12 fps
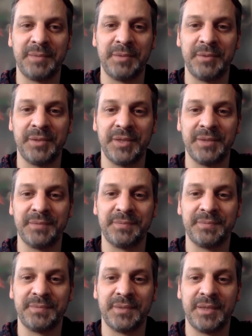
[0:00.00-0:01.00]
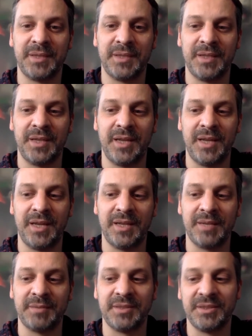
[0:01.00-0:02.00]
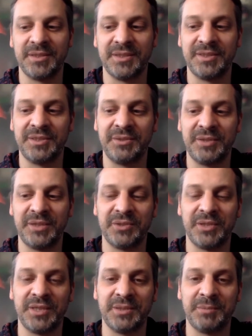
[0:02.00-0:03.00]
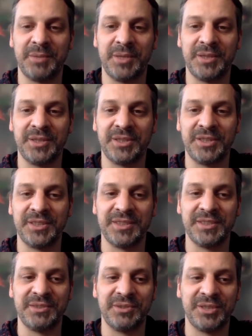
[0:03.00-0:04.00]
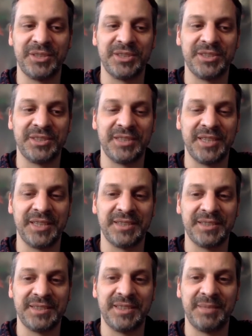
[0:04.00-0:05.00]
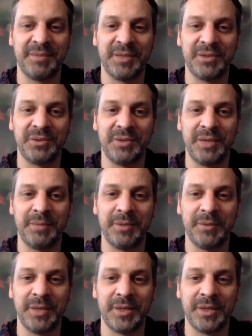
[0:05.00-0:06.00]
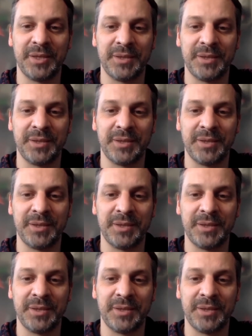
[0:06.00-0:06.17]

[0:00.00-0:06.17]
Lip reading: Happy with it. And I'm still continuing trying to polish this introduction text that I'm not too happy with.